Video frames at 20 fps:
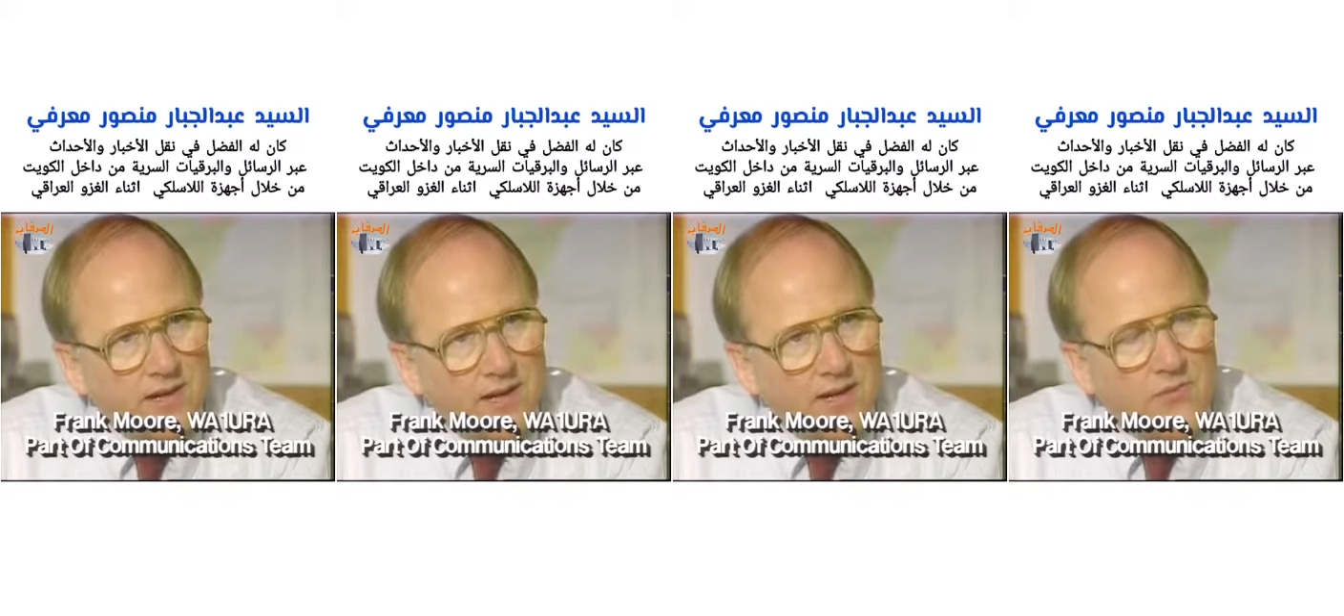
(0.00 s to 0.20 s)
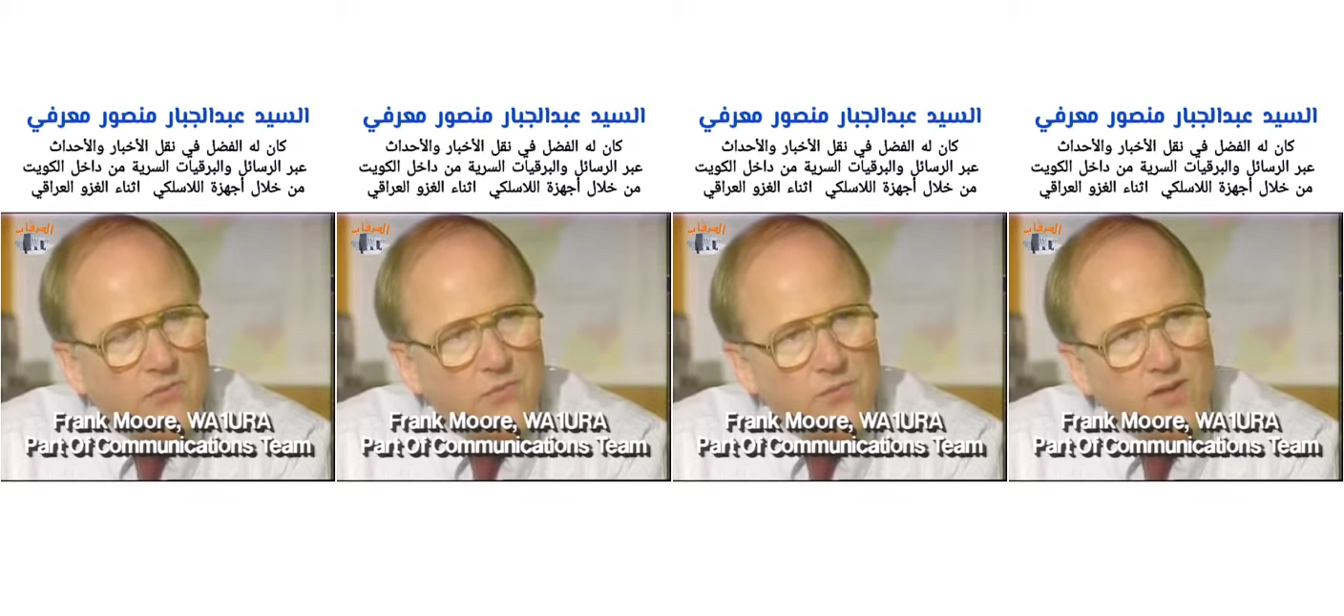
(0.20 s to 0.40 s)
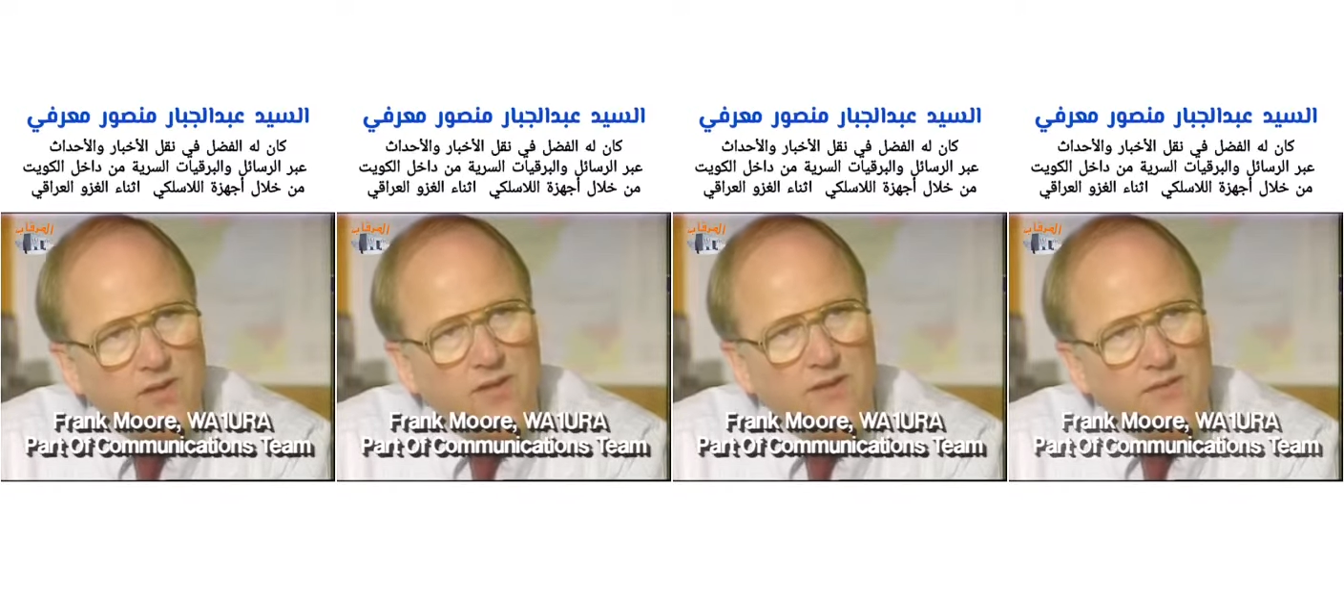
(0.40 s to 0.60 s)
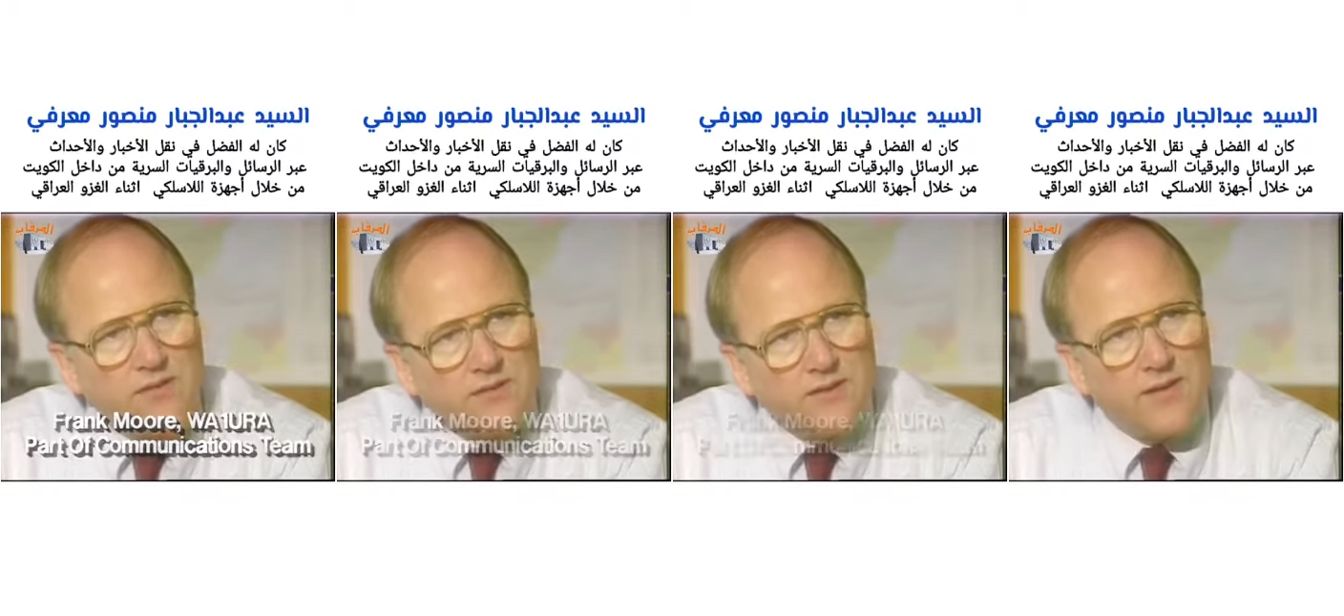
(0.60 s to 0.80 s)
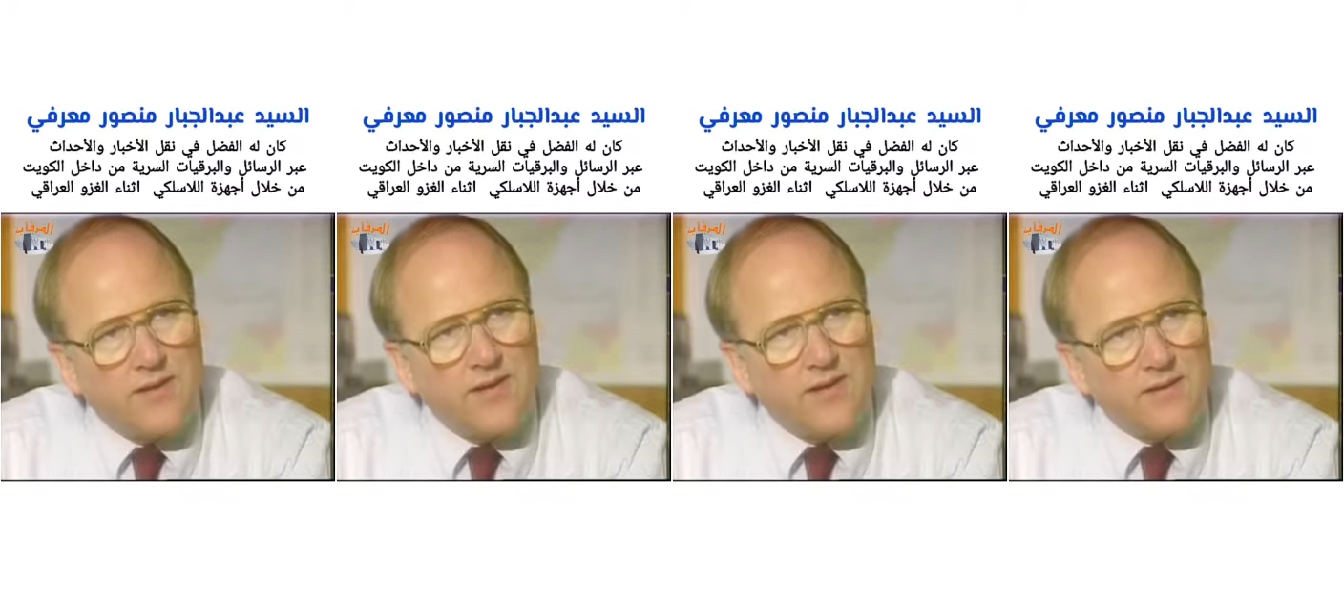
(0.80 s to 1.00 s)
I mean, I
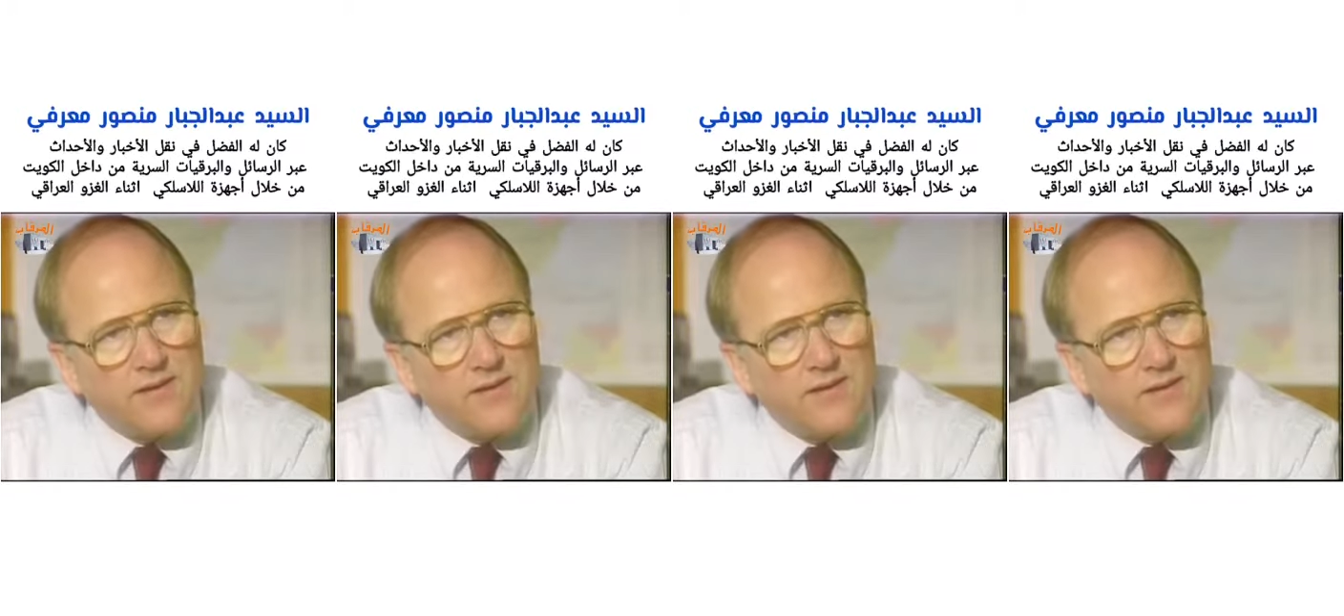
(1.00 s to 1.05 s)
really